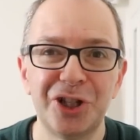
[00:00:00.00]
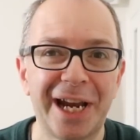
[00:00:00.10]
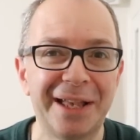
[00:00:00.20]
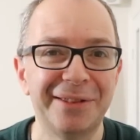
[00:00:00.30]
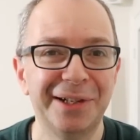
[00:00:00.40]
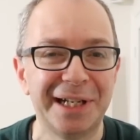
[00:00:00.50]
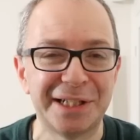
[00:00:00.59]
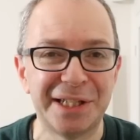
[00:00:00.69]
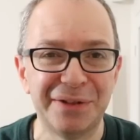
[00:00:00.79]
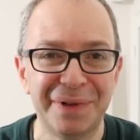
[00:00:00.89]
Check out the
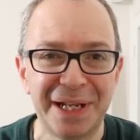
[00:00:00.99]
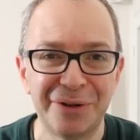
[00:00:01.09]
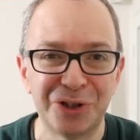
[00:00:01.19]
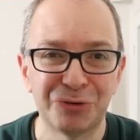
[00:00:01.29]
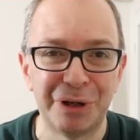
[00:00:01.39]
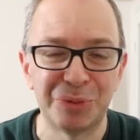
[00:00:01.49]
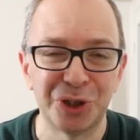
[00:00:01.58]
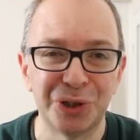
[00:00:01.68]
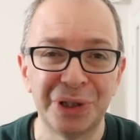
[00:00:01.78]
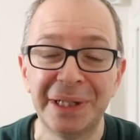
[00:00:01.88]
links in the video
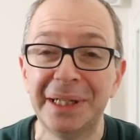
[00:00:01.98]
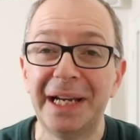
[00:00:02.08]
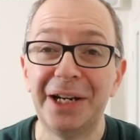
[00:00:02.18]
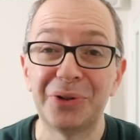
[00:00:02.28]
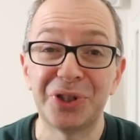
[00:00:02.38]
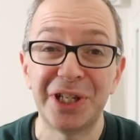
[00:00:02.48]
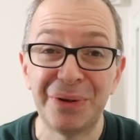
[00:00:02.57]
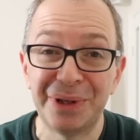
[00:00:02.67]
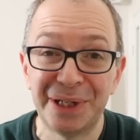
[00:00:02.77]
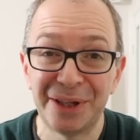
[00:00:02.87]
description and I'll see
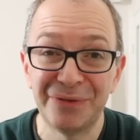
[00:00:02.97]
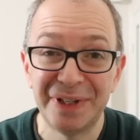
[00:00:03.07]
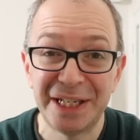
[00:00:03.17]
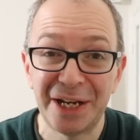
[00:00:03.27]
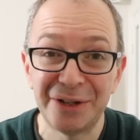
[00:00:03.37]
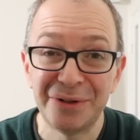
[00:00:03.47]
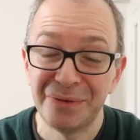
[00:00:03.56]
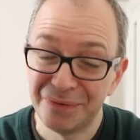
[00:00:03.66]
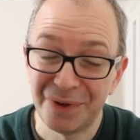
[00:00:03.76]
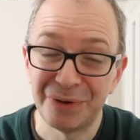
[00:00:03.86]
you in another video
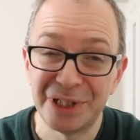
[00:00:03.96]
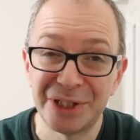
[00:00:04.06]
very